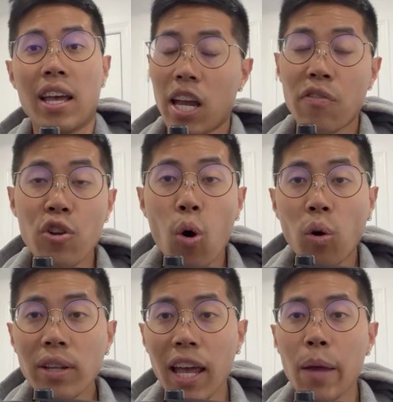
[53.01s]
If you're
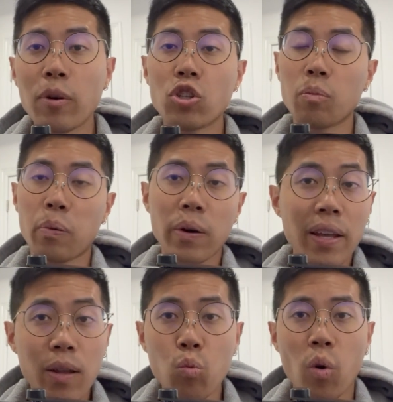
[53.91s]
only able to put
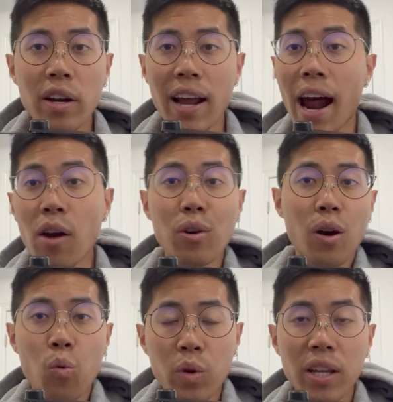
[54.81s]
in one hour
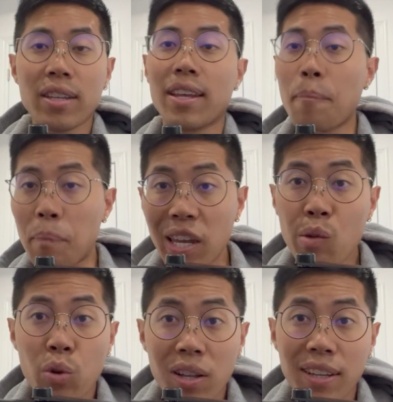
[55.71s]
a week, then be
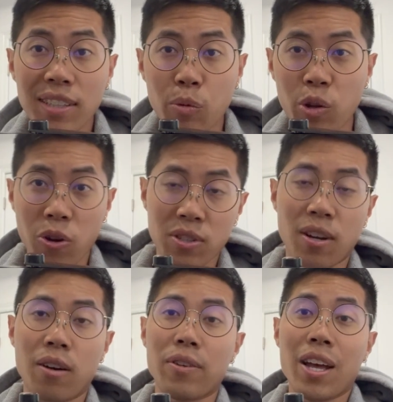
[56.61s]
realistic with
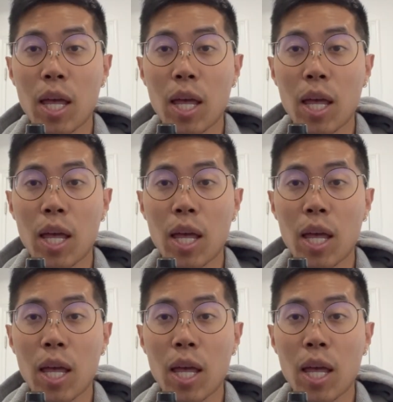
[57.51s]
yourself.